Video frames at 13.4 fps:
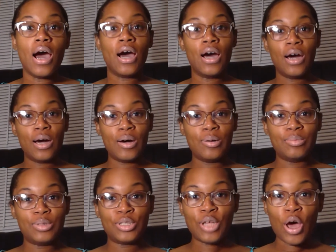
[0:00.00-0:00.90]

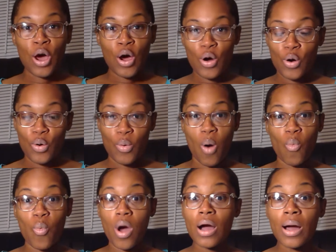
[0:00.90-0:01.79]
So
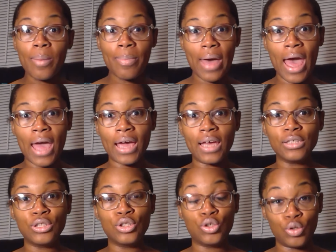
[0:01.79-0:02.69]
welcome back
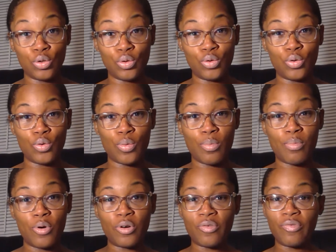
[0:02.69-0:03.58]
to
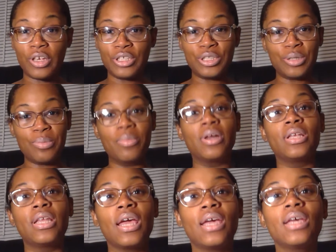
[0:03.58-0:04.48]
Motivation
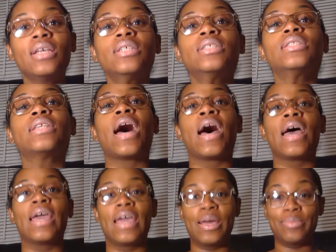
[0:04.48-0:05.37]
Mondays.
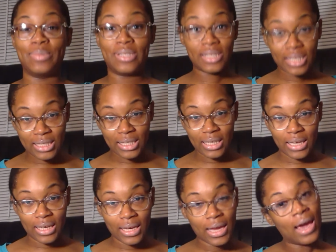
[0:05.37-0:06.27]
I am
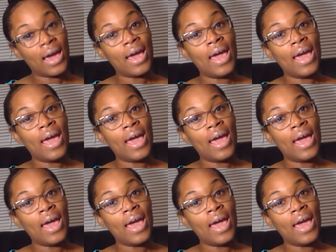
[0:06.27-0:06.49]
Cicely,